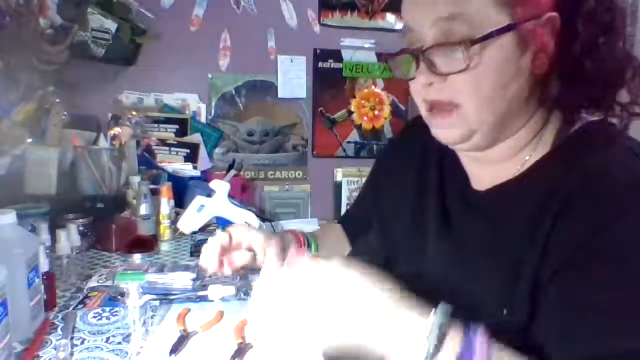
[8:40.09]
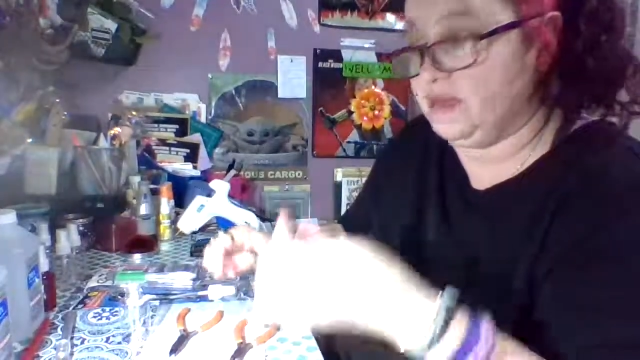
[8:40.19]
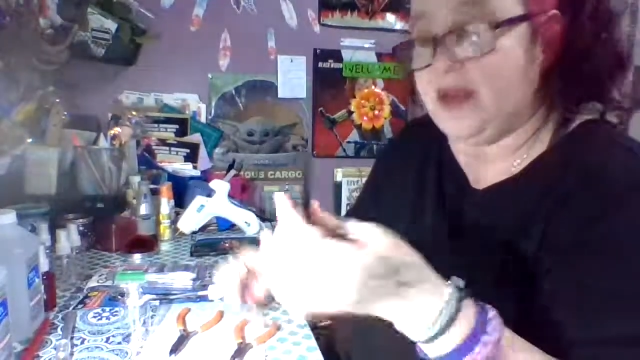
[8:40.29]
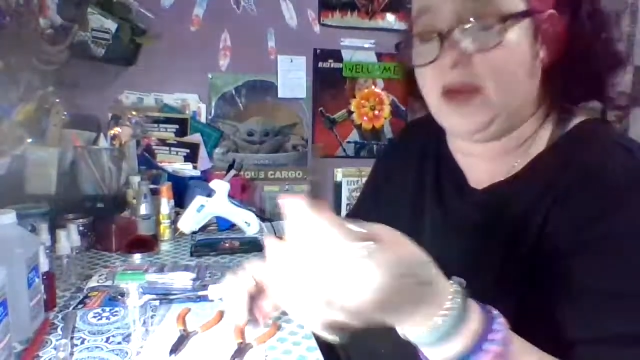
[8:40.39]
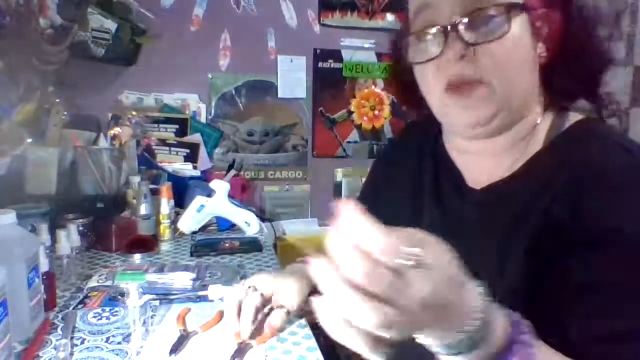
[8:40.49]

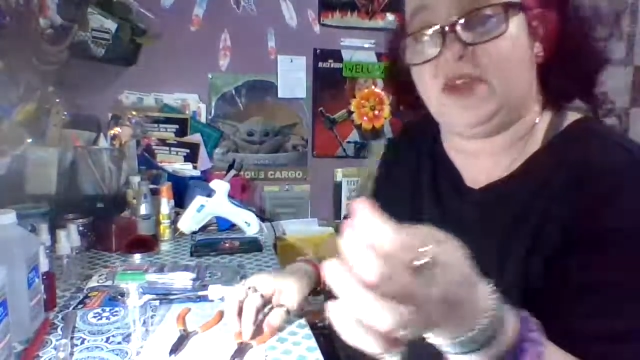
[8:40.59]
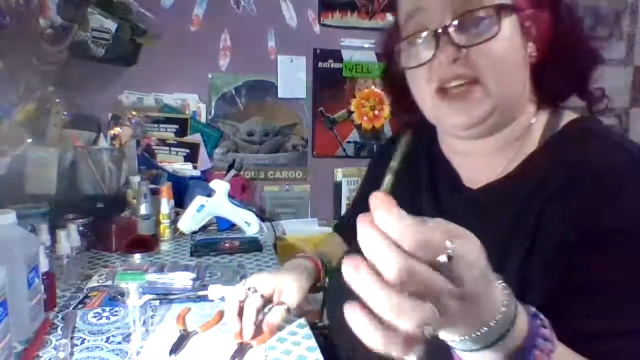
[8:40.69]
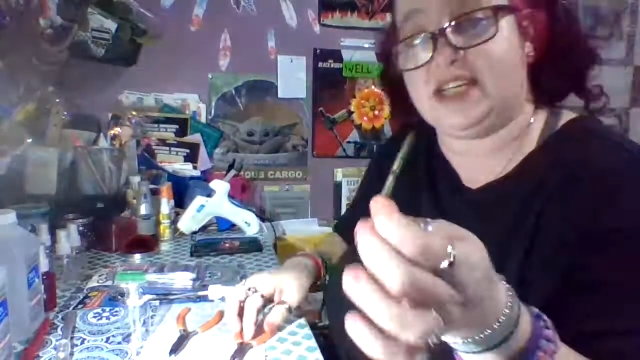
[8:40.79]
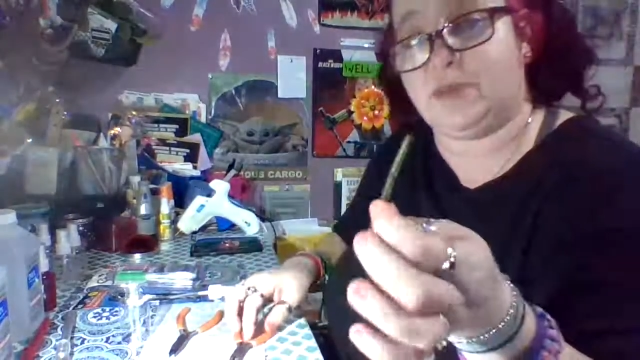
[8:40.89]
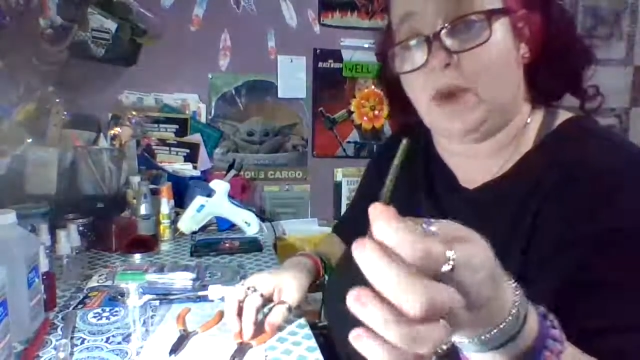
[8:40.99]
Then with
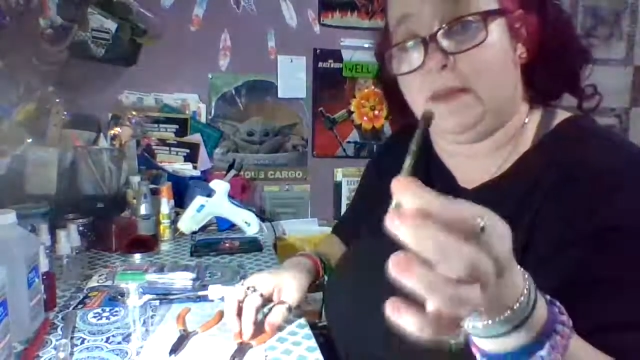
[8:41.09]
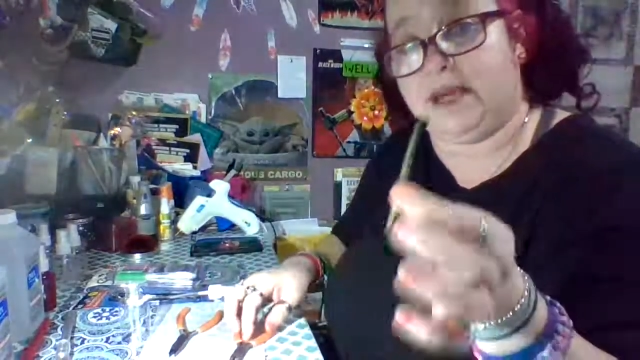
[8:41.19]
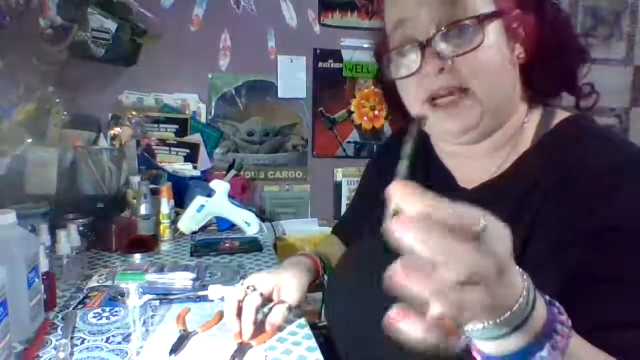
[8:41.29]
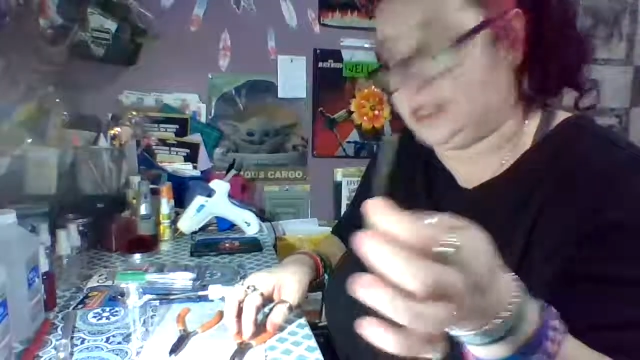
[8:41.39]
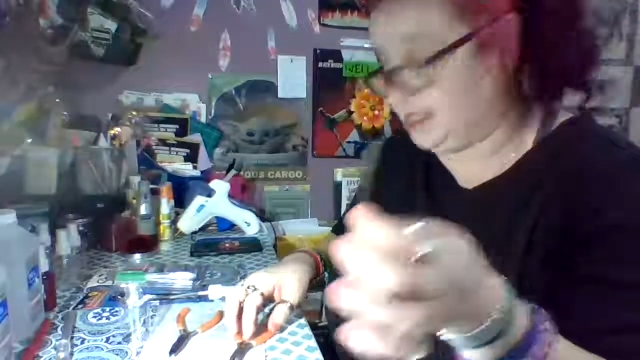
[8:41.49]
this one,
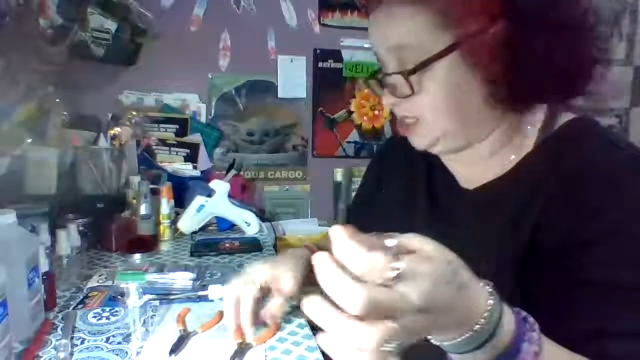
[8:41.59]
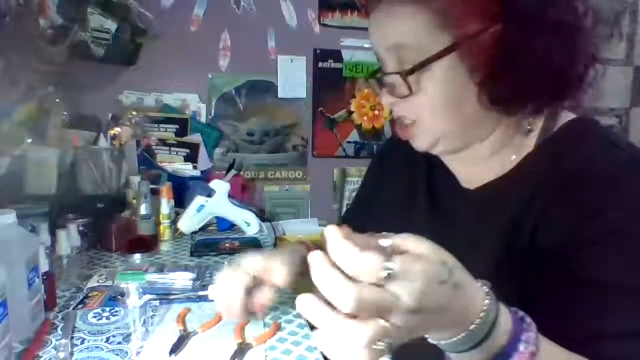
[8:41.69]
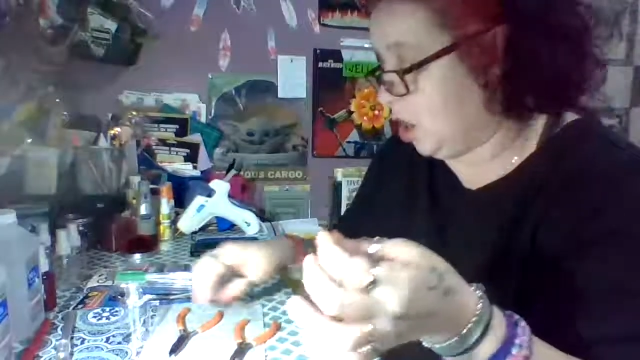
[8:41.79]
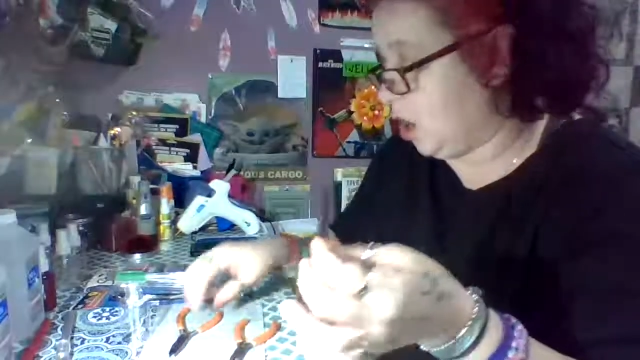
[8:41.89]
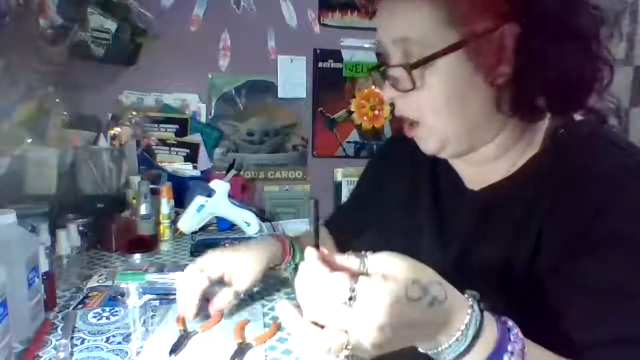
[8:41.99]
because it's
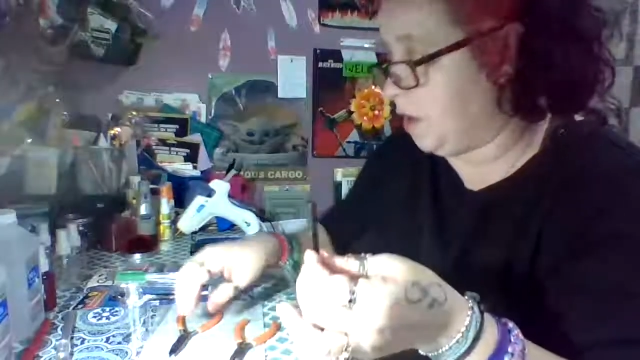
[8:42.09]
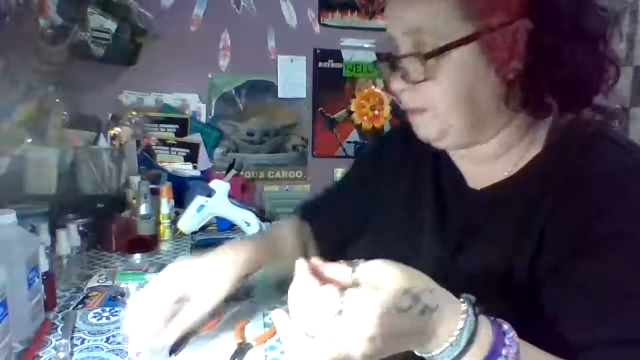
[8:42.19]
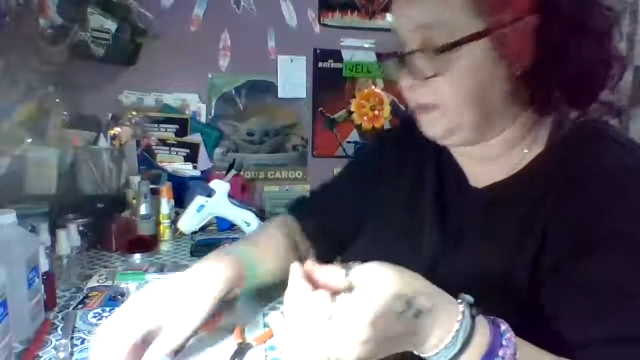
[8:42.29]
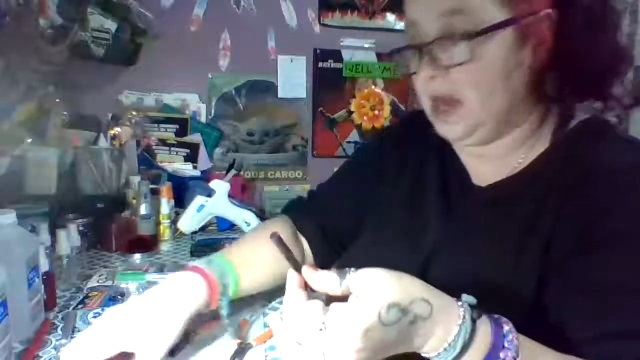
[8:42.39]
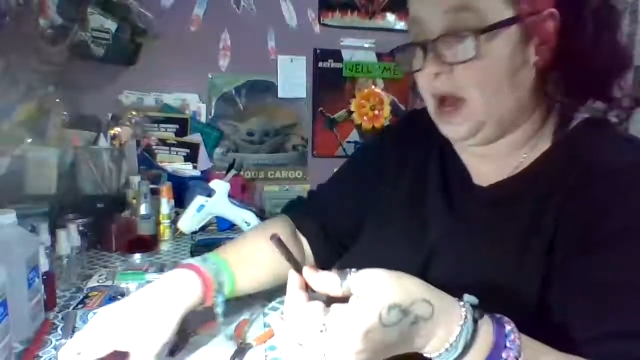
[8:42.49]
tall,
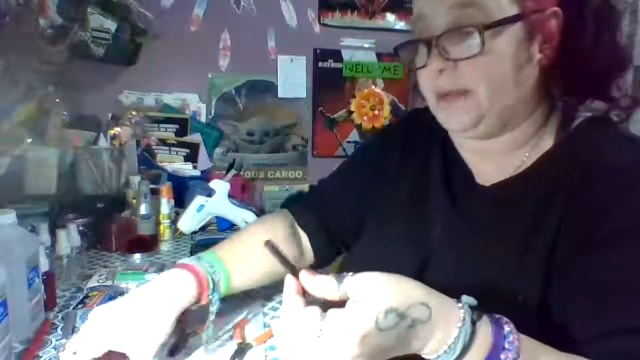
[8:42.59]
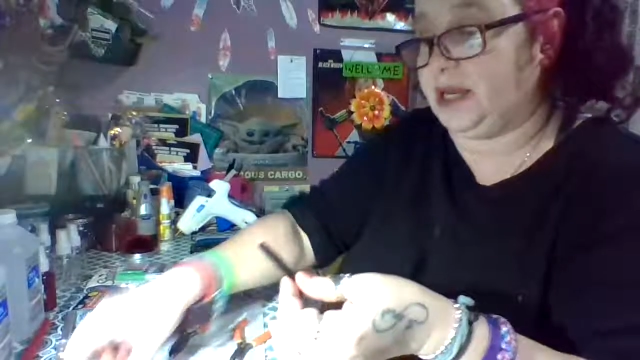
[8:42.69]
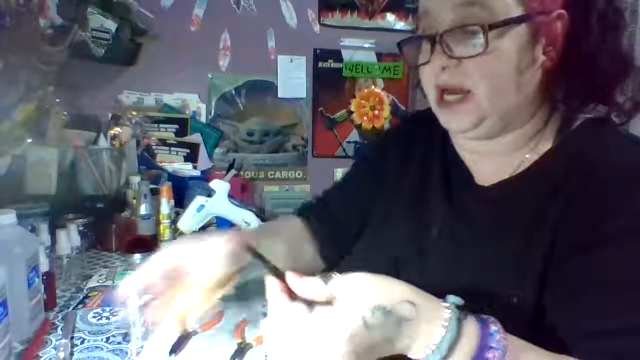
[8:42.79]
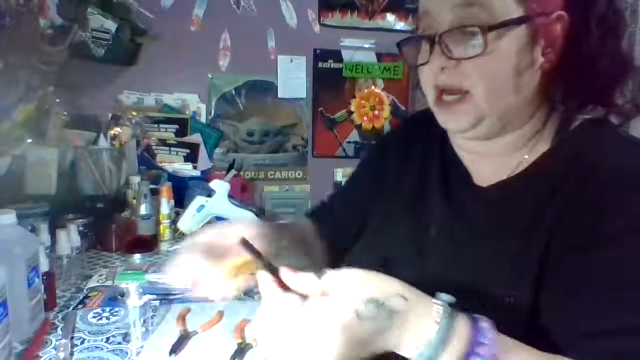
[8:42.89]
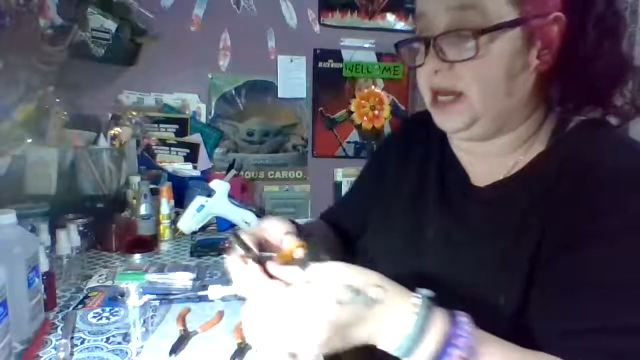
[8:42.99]
I'm
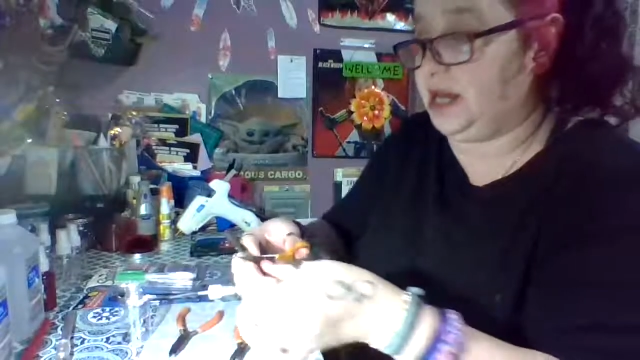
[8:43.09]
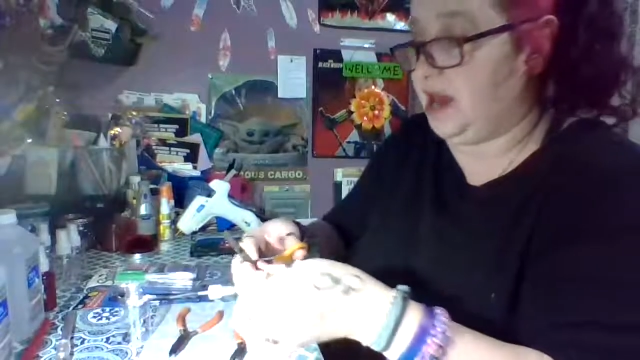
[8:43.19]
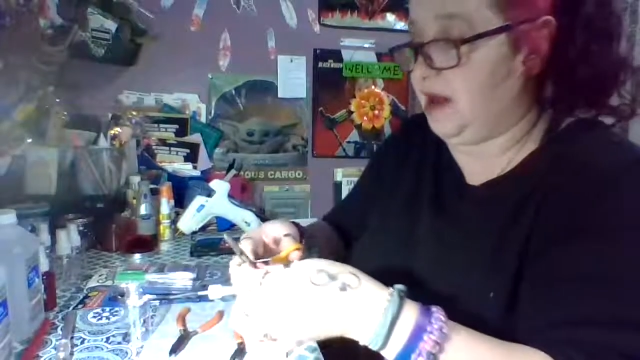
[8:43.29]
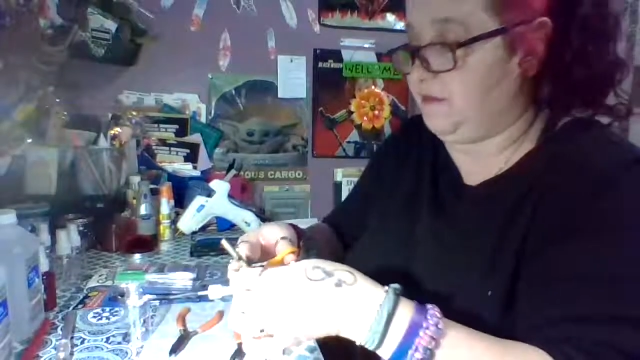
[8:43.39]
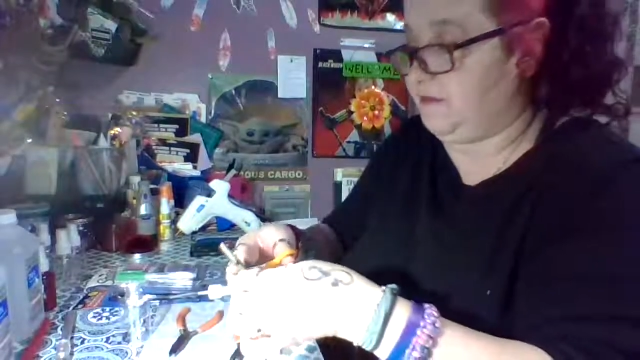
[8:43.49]
going to cut it in
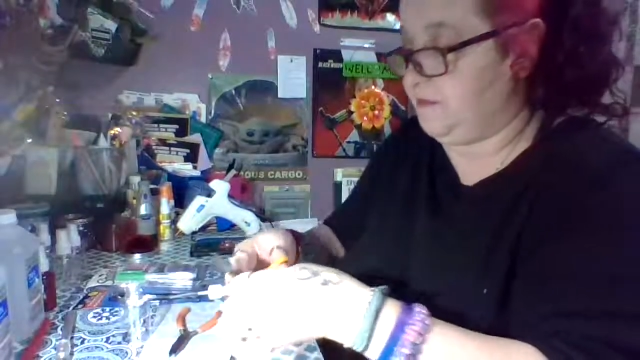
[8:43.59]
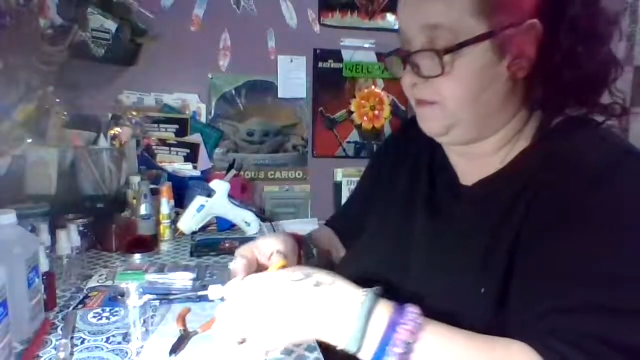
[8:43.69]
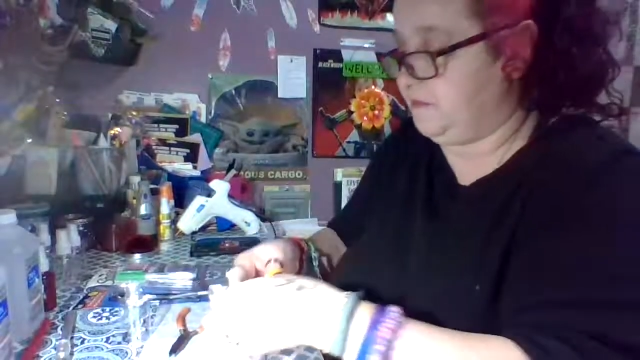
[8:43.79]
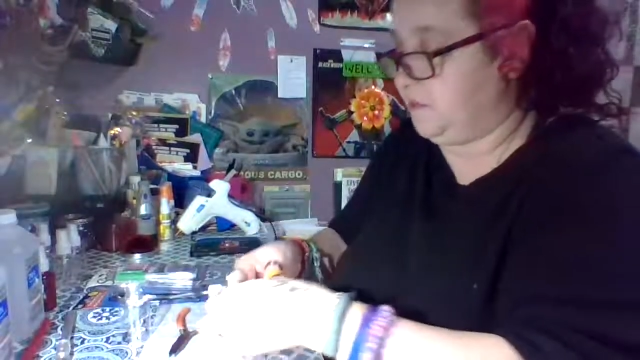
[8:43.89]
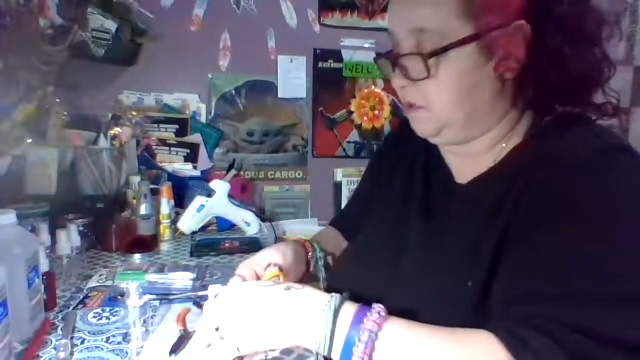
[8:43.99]
half
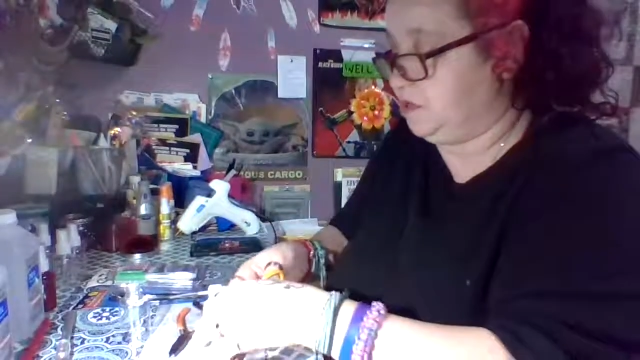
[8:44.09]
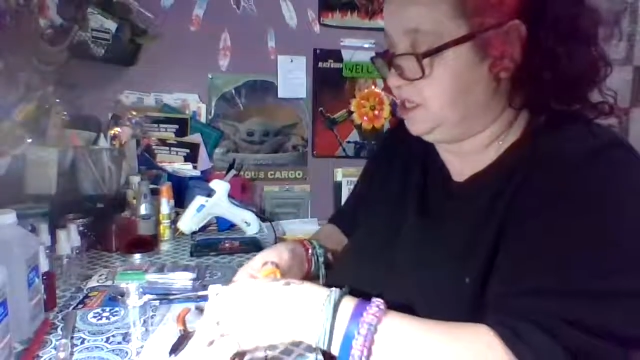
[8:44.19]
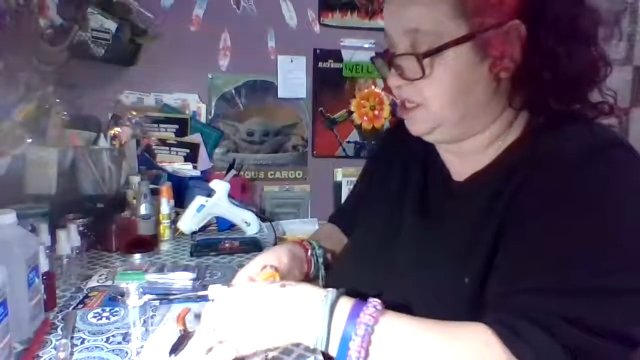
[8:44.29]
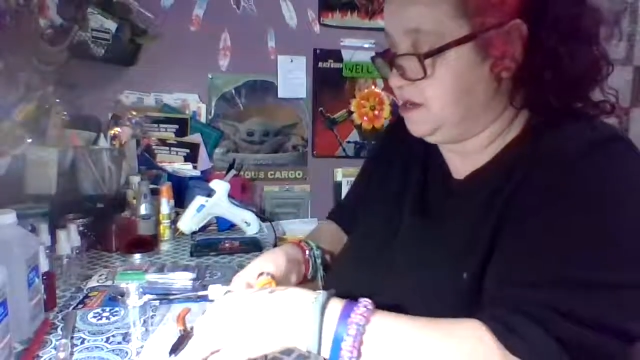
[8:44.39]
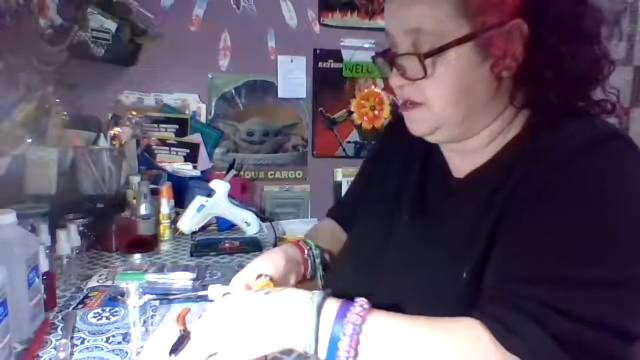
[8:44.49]
first.